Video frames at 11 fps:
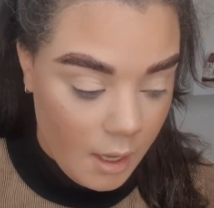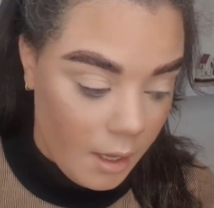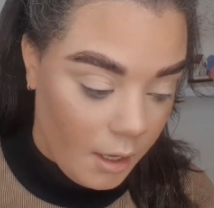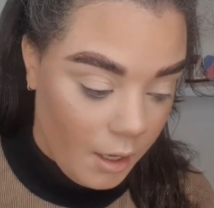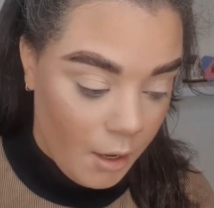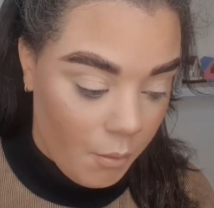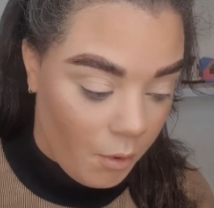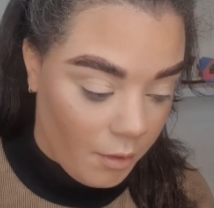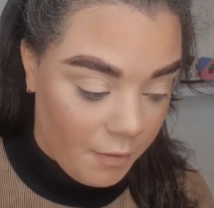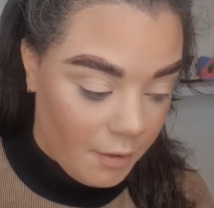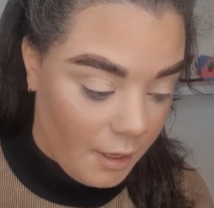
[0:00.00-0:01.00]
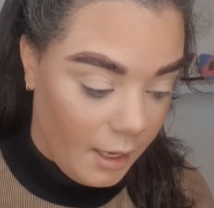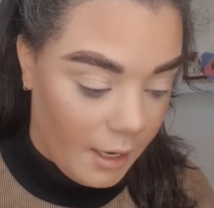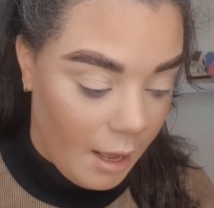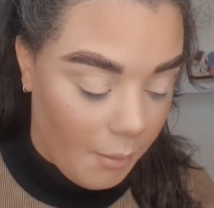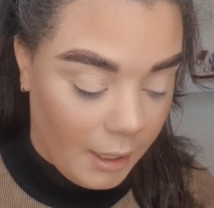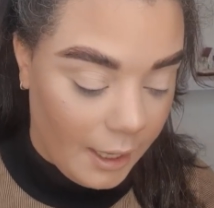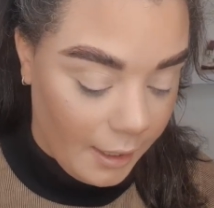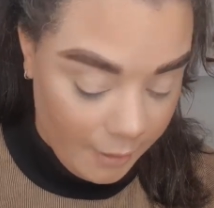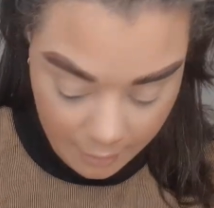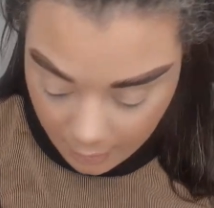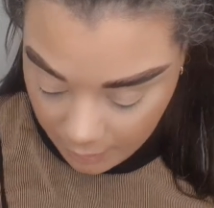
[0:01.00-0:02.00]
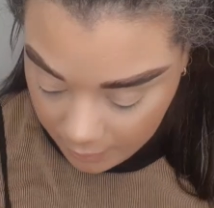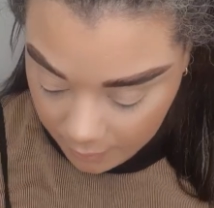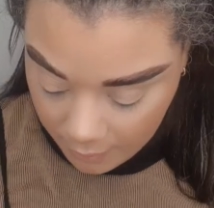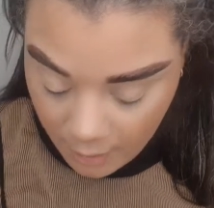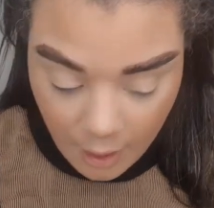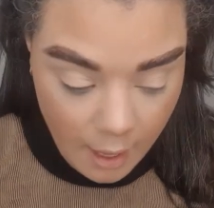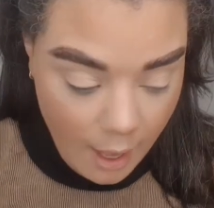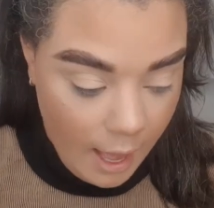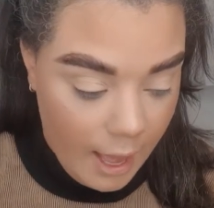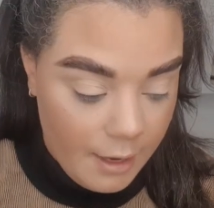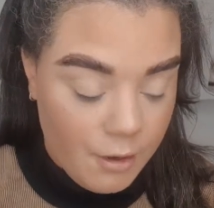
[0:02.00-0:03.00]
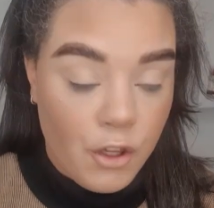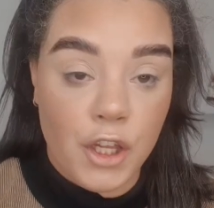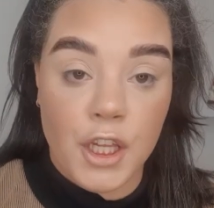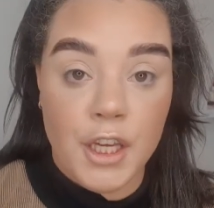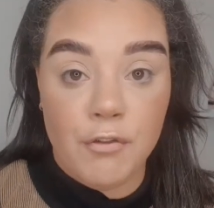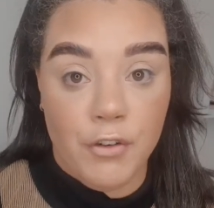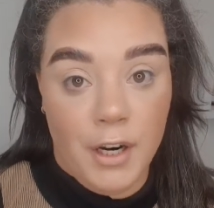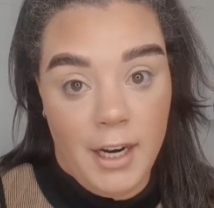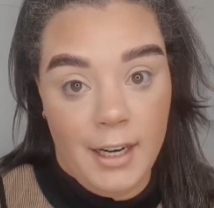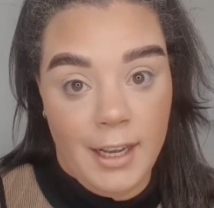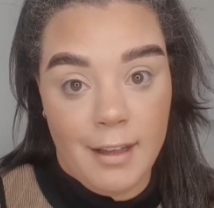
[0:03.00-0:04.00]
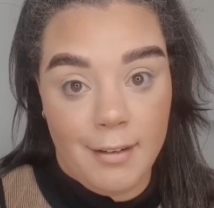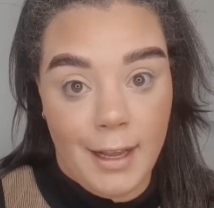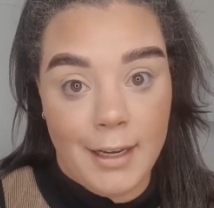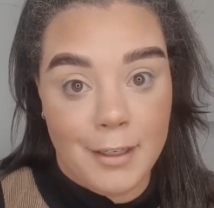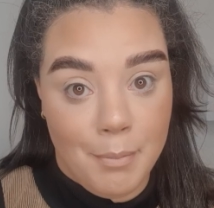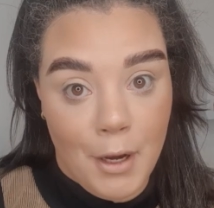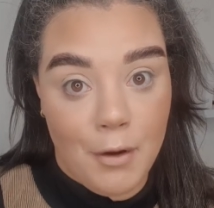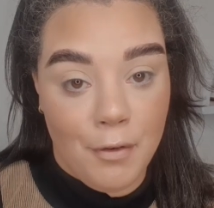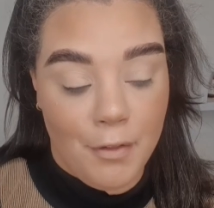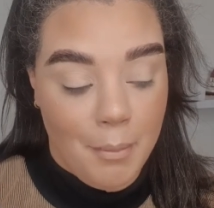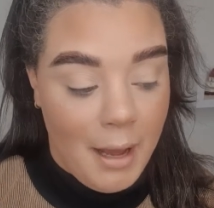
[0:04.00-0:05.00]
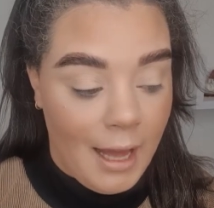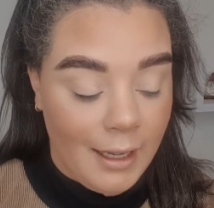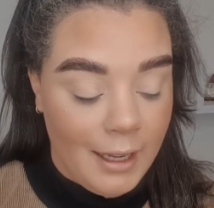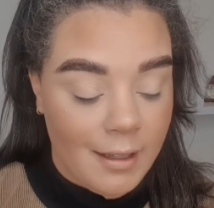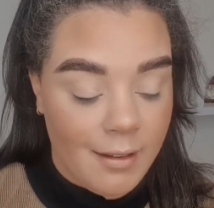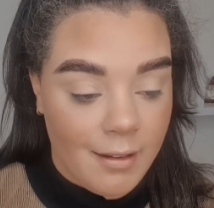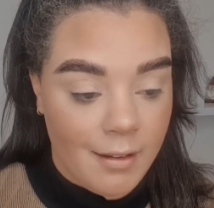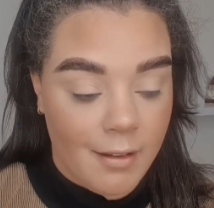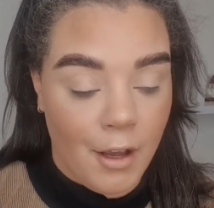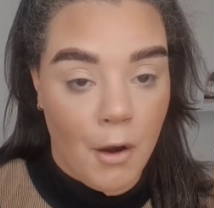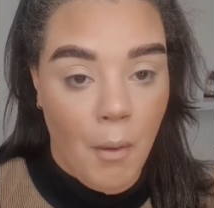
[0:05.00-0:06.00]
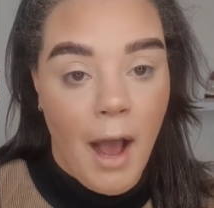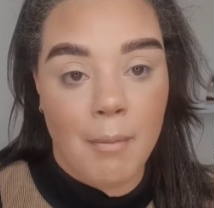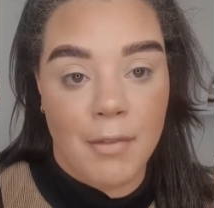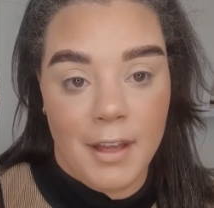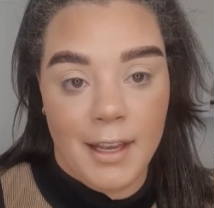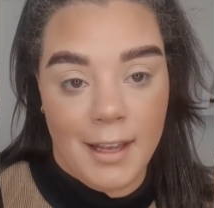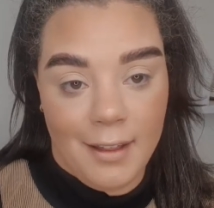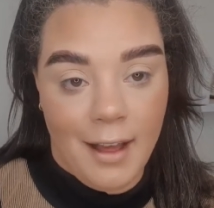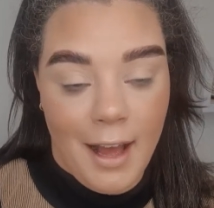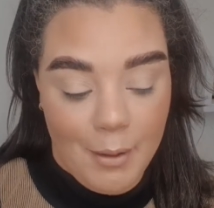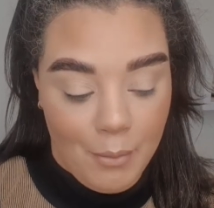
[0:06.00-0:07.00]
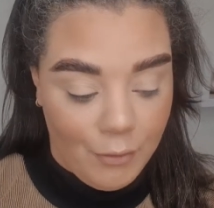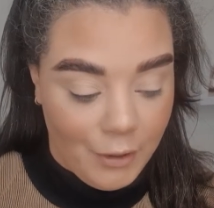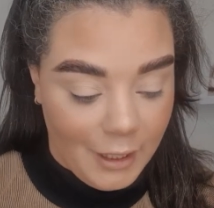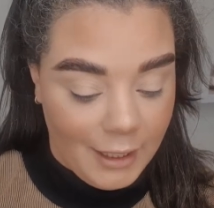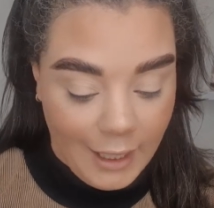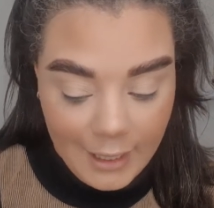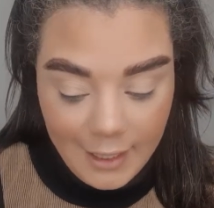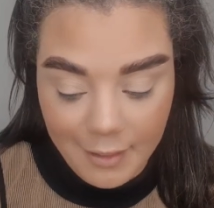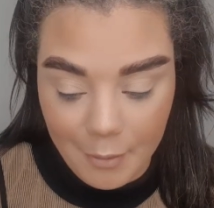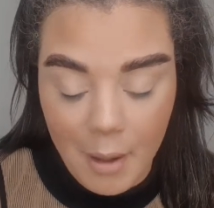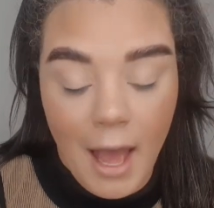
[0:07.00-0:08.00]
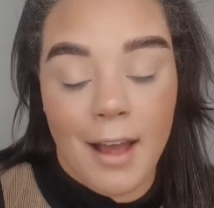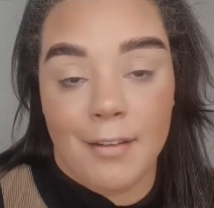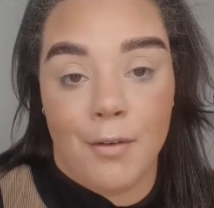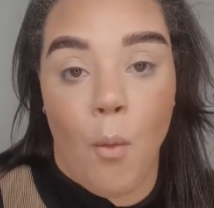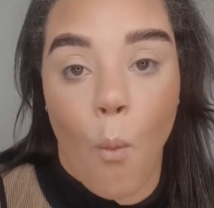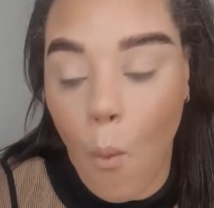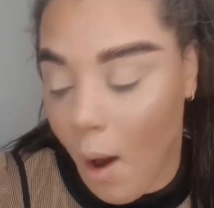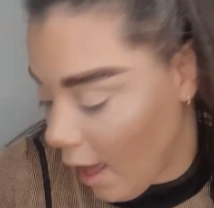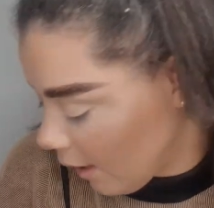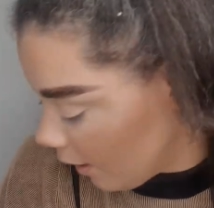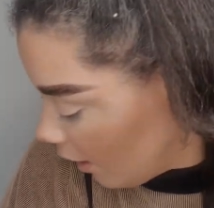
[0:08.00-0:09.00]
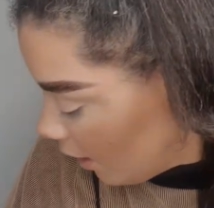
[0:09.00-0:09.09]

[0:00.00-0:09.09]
you know, once I've seen how I like this. And she really has liked both of the palettes, so I'm thinking that I will really like them as well.